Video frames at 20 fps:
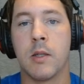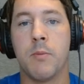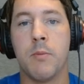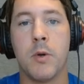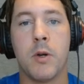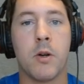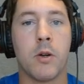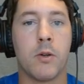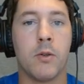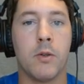the
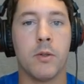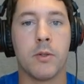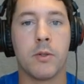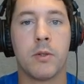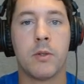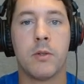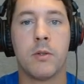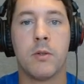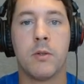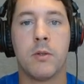
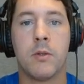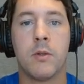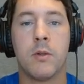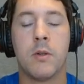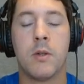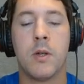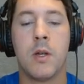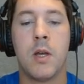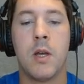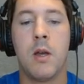miracles
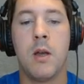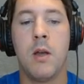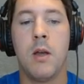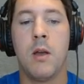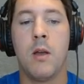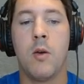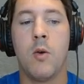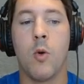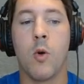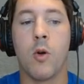
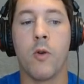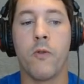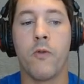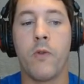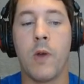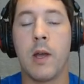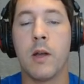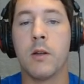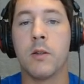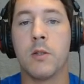or
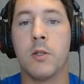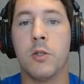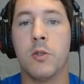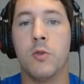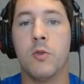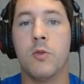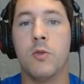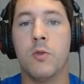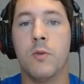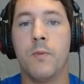fail
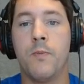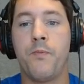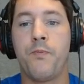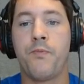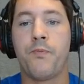to